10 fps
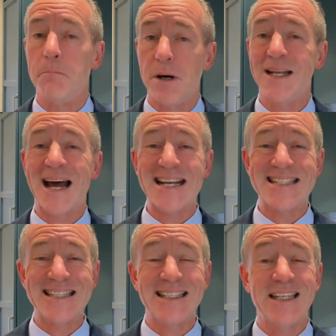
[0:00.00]
but
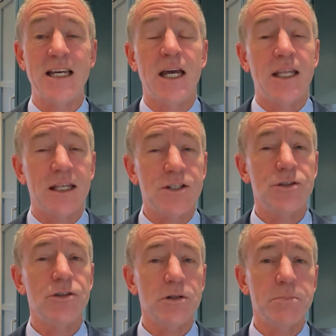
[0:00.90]
ideally they
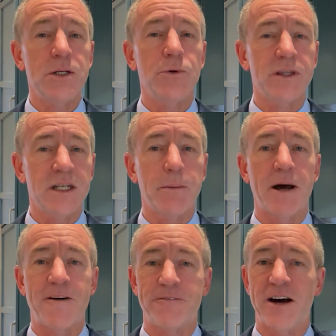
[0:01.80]
should be within
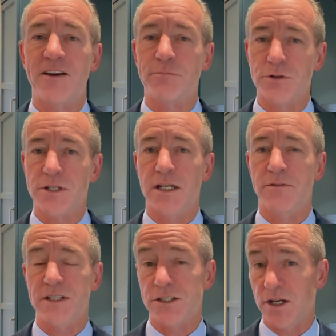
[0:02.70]
about 5%
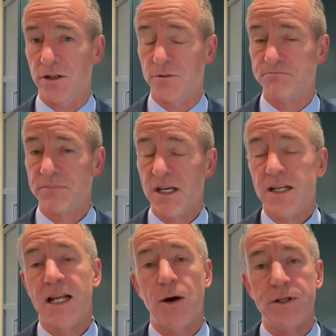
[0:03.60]
of each other.
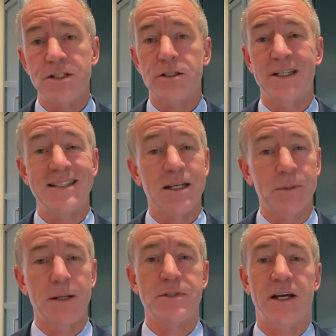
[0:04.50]
Now, additionally,
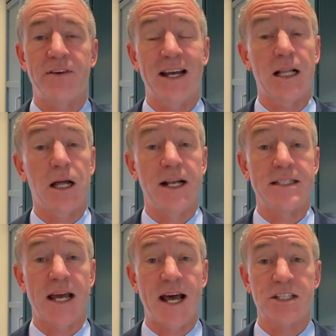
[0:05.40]
sometimes I've had
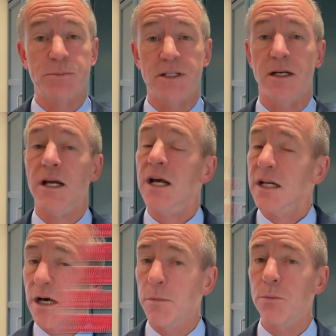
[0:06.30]
clients ask me to
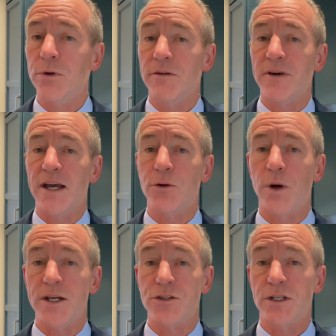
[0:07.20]
come up with a
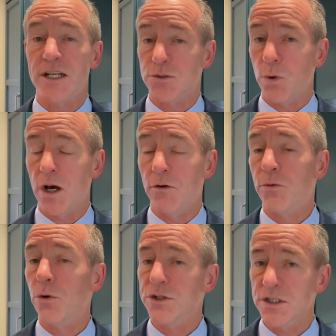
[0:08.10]
valuation as well
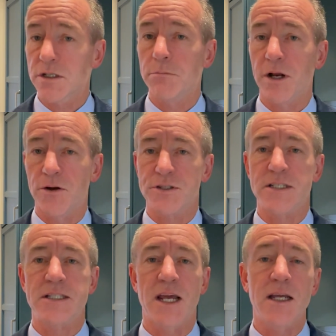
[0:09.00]
for just
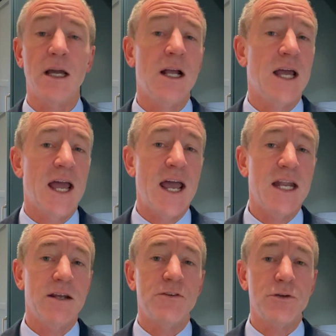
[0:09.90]
comparison's sake.
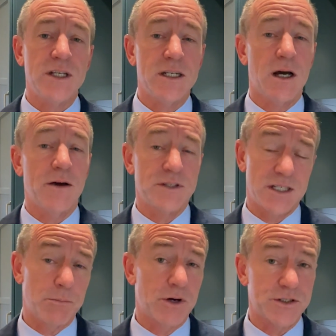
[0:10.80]
And if you need,
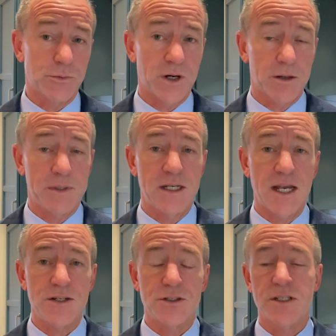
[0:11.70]
obviously, appraisal
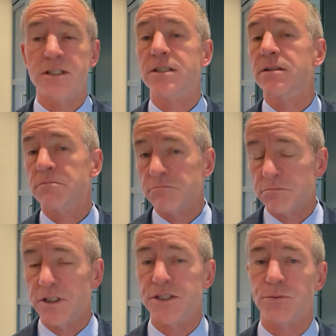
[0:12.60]
recommendations,
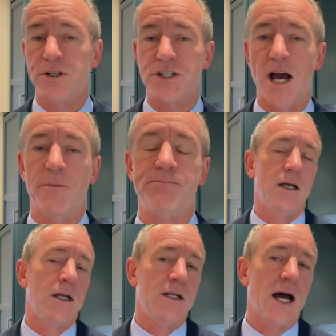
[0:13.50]
please reach out.
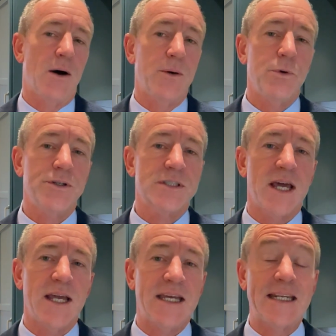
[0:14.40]
Now, I will
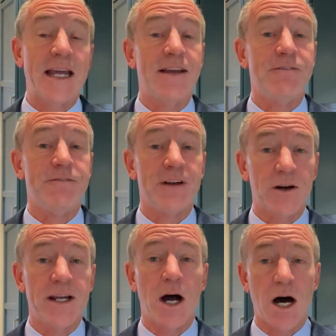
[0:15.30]
say, in a
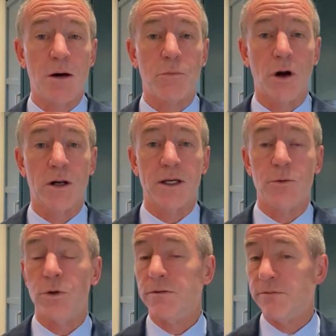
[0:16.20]
very hot
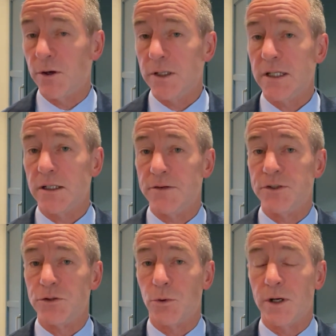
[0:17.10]
market with very little
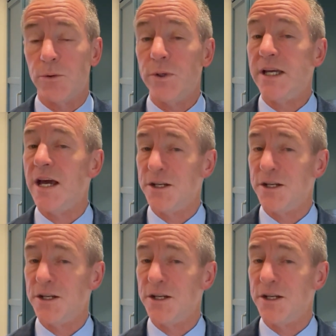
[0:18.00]
inventory, we